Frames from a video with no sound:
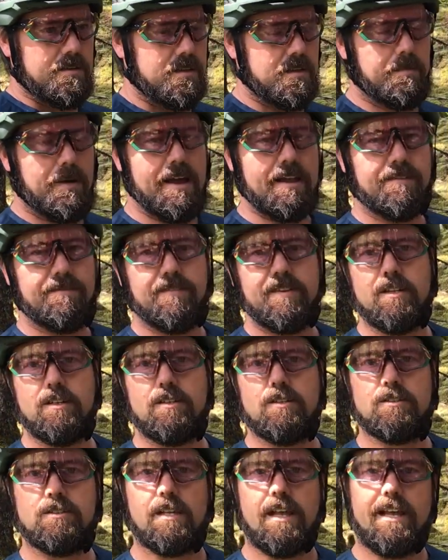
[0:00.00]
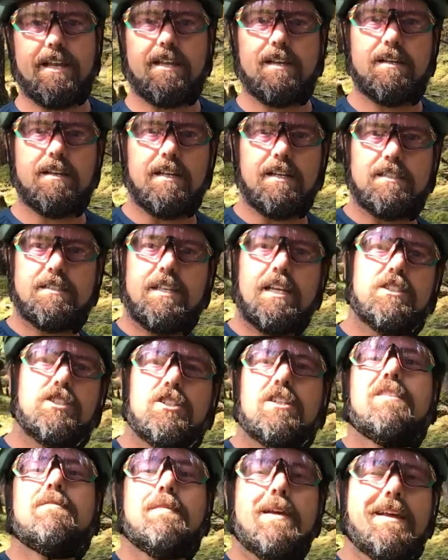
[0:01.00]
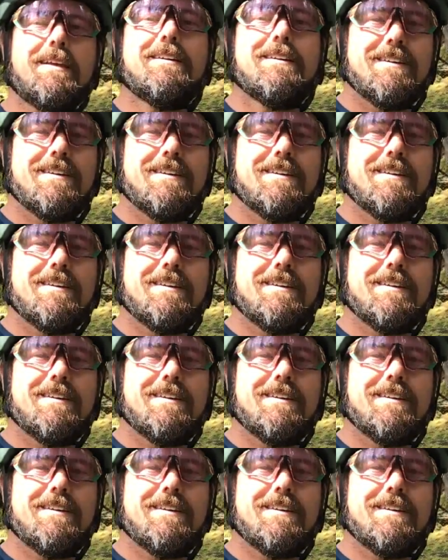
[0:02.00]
the bike feels like an extension of me.